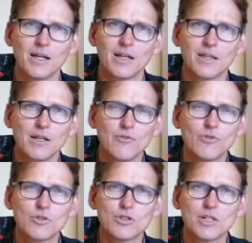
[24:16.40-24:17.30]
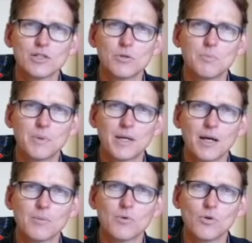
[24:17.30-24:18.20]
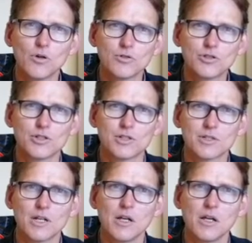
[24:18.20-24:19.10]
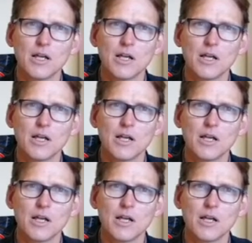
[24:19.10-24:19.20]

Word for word: and therefore just to become conscious